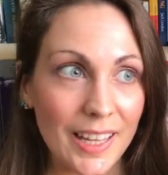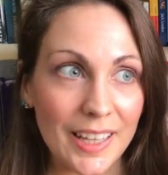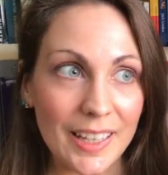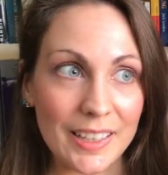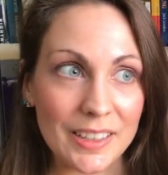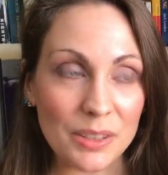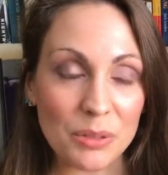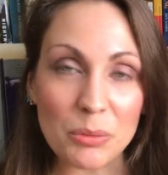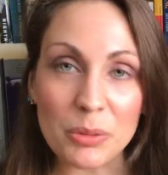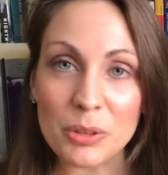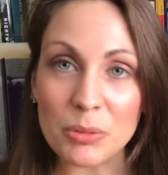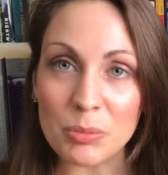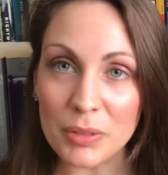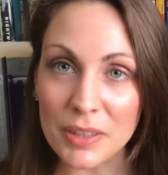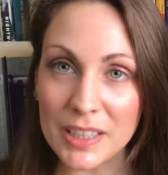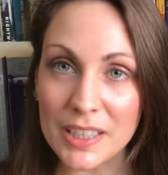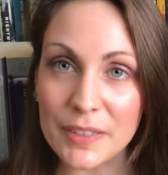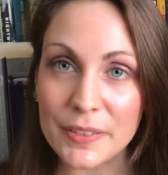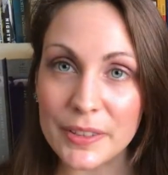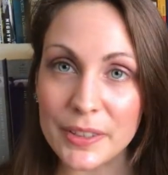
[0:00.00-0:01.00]
it was
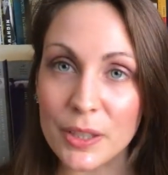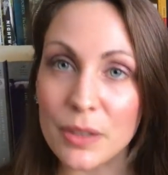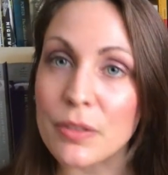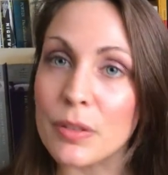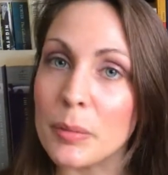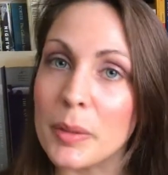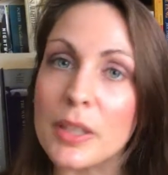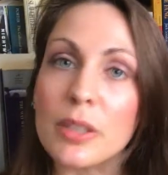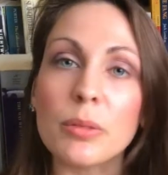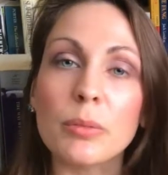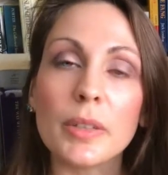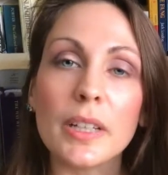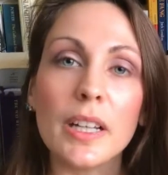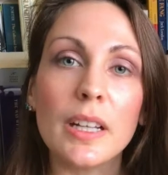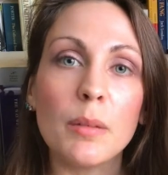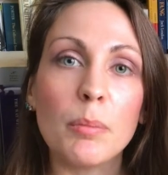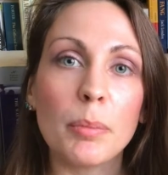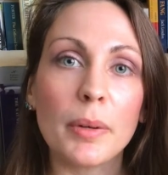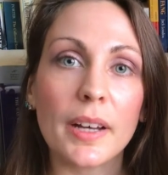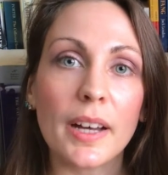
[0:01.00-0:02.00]
really difficult for me to
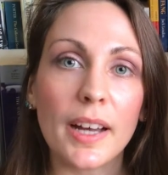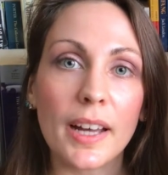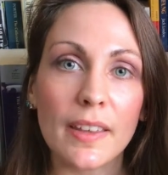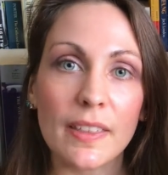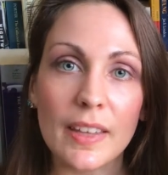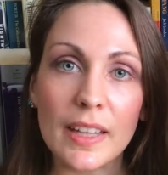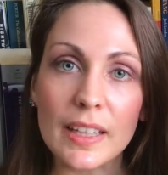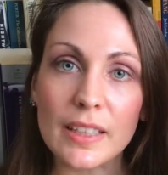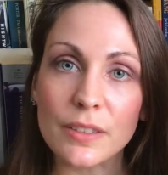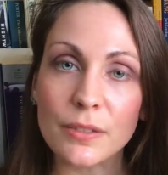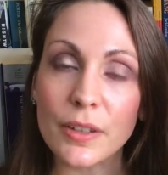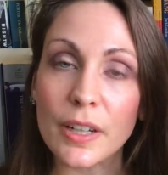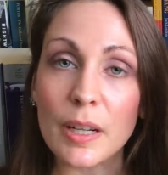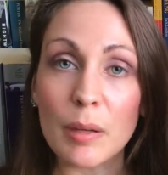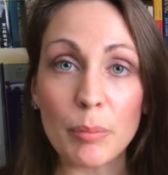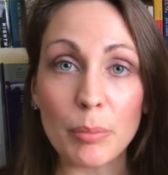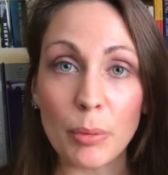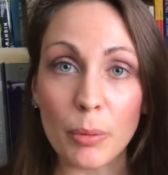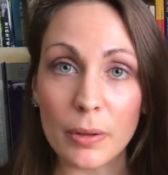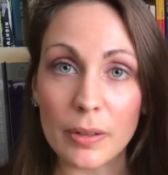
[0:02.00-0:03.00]
read, but I think it's very
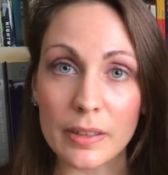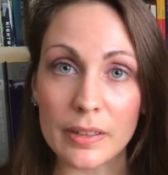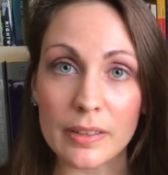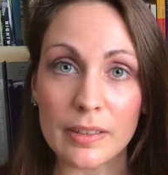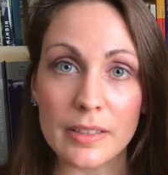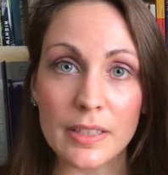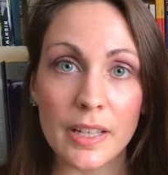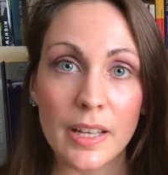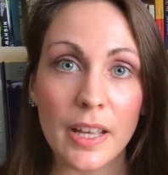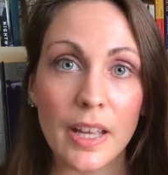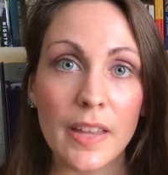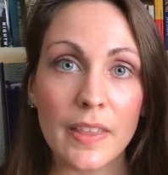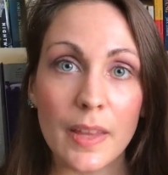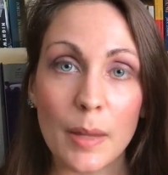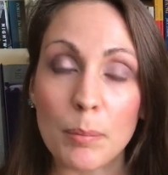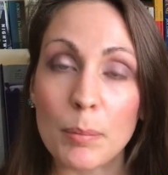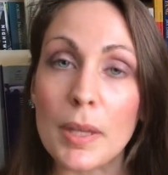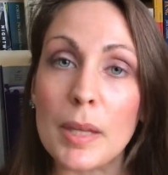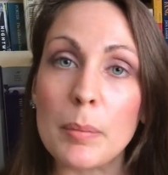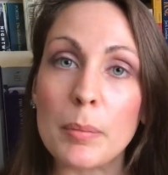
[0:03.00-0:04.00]
important
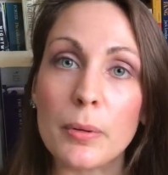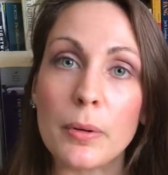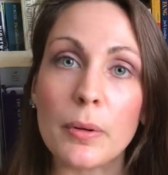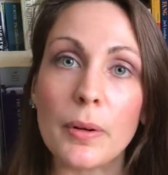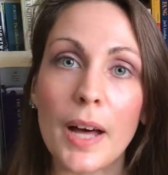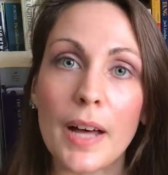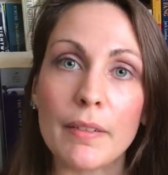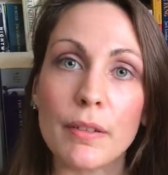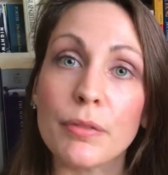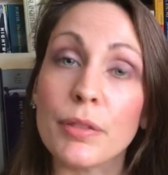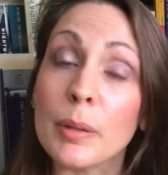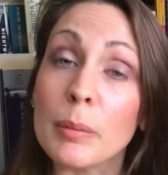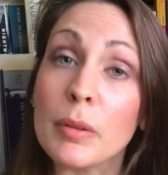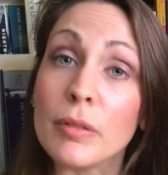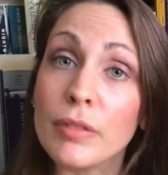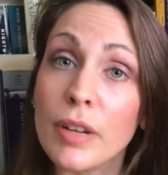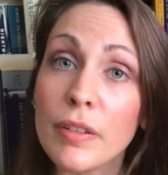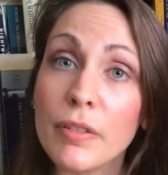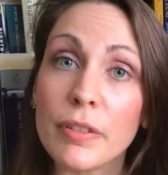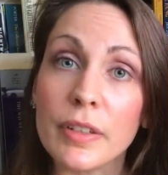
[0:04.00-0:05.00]
that people have a frame
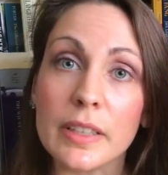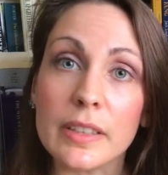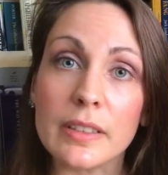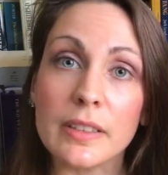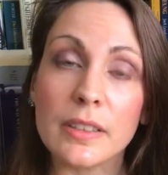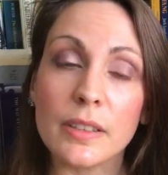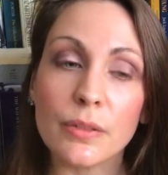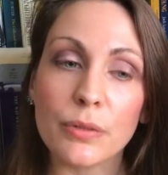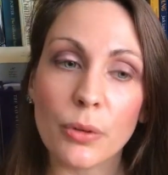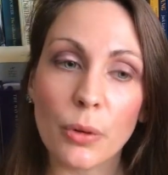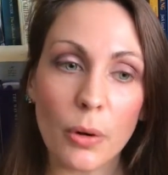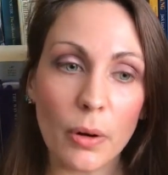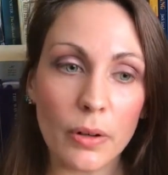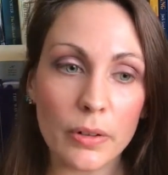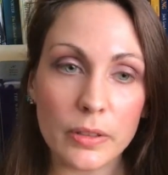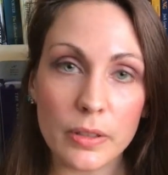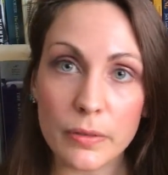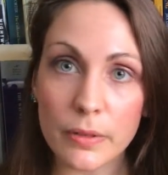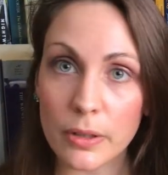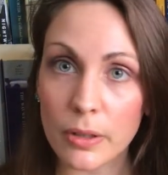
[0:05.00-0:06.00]
of reference for
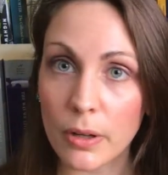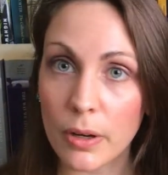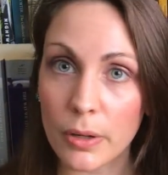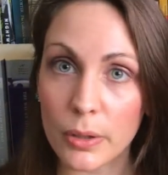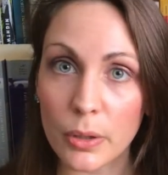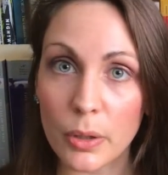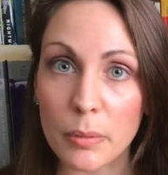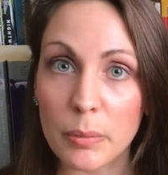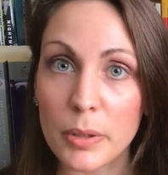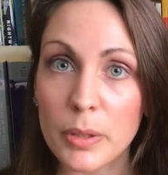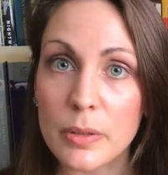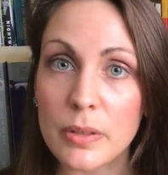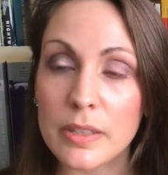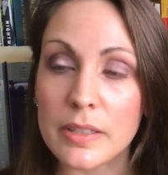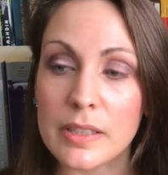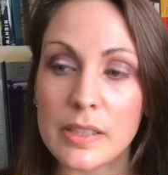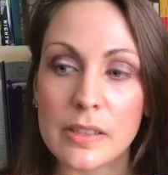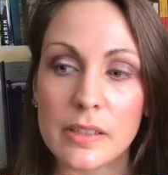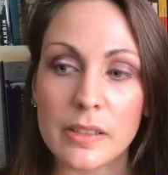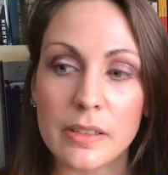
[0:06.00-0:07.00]
severe autoimmune
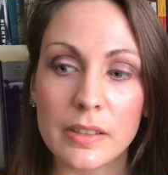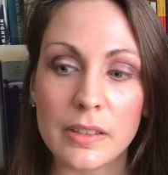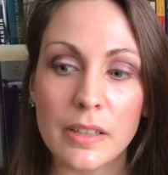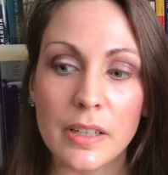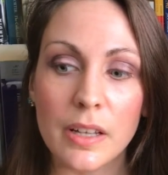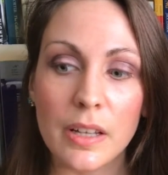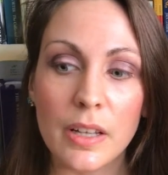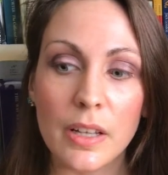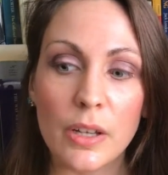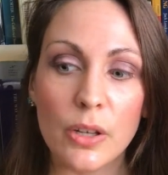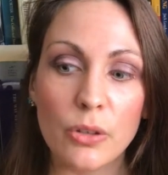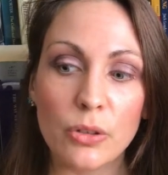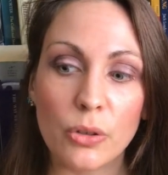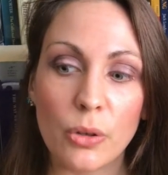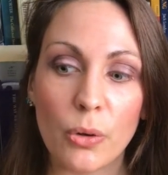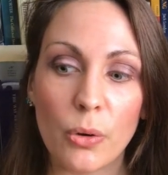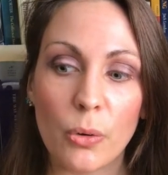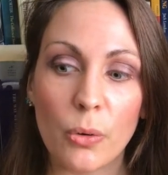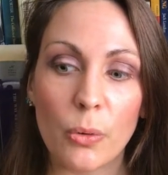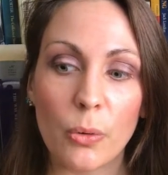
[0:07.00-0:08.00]
diseases.
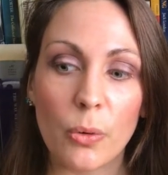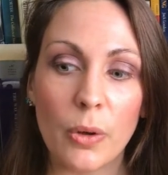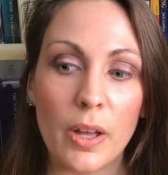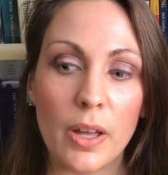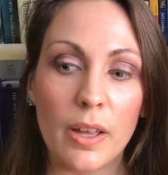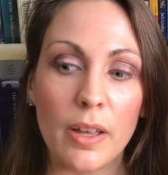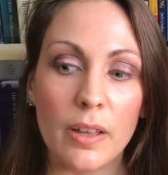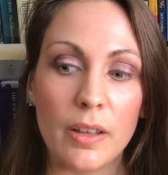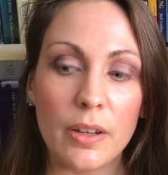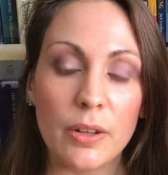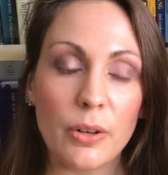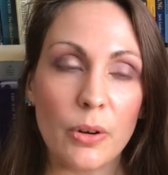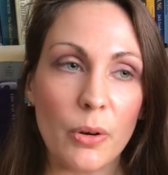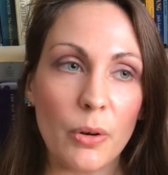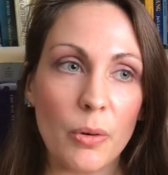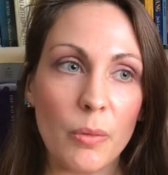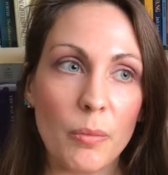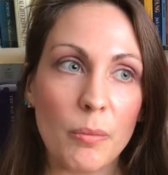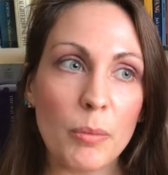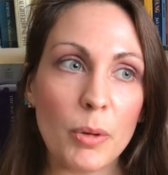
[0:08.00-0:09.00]
So, you
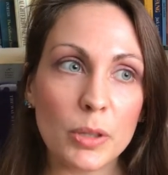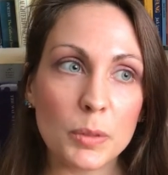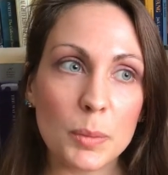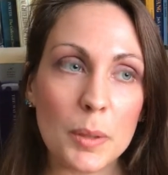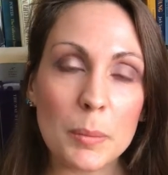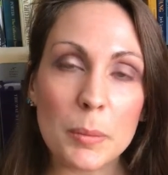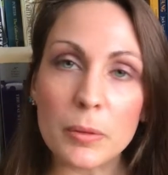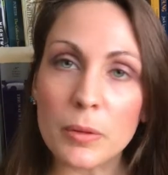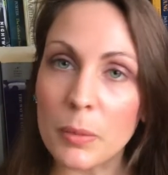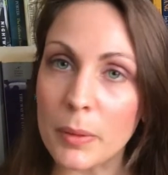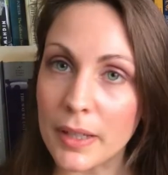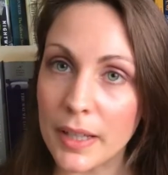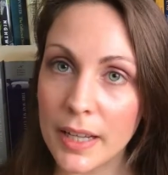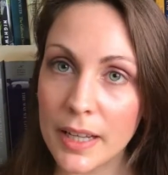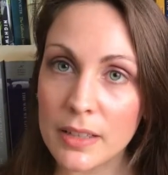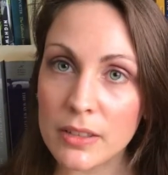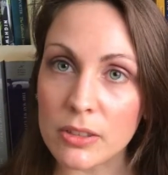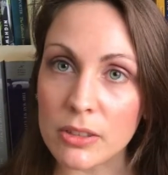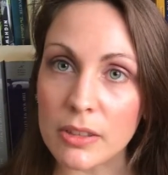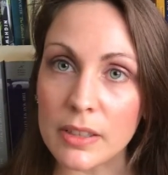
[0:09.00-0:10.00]
know, most people know what
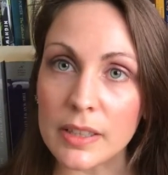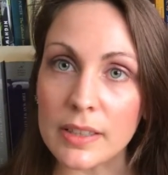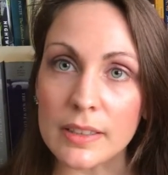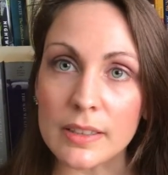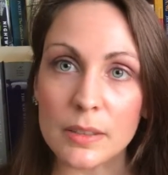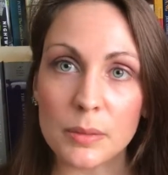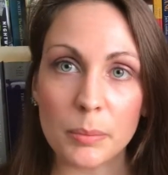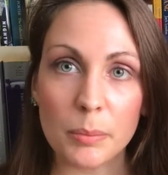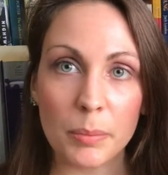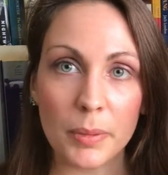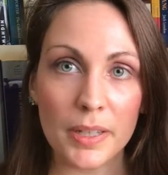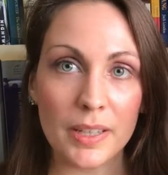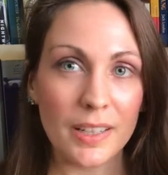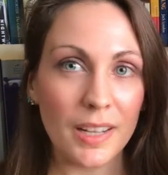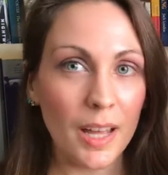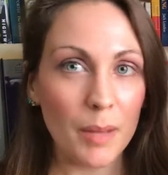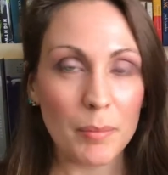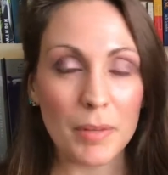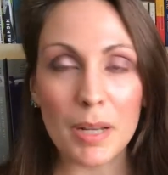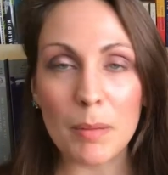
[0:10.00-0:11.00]
cancer is, but
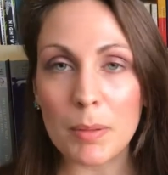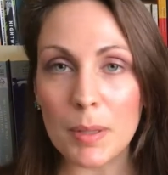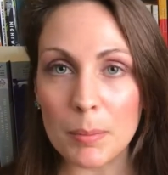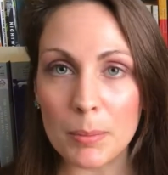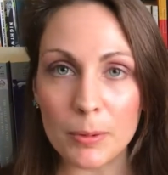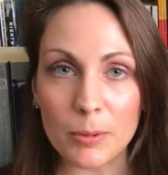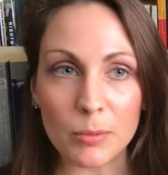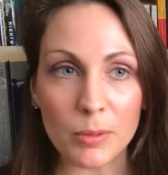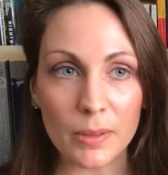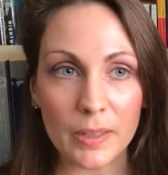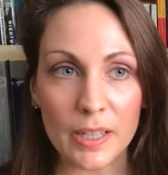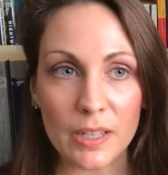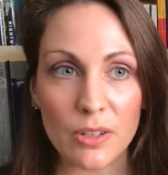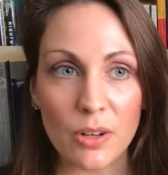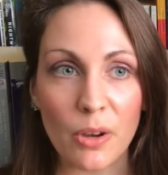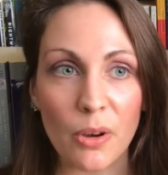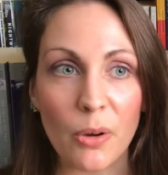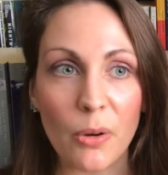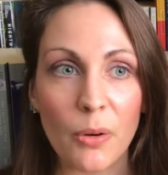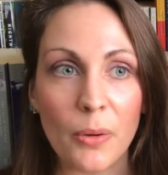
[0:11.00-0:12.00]
not many people really
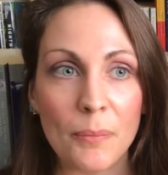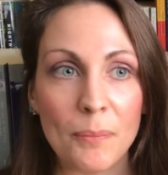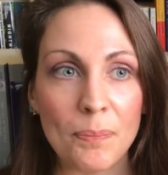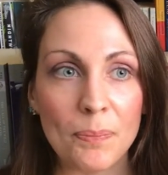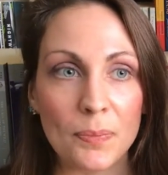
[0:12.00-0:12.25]
know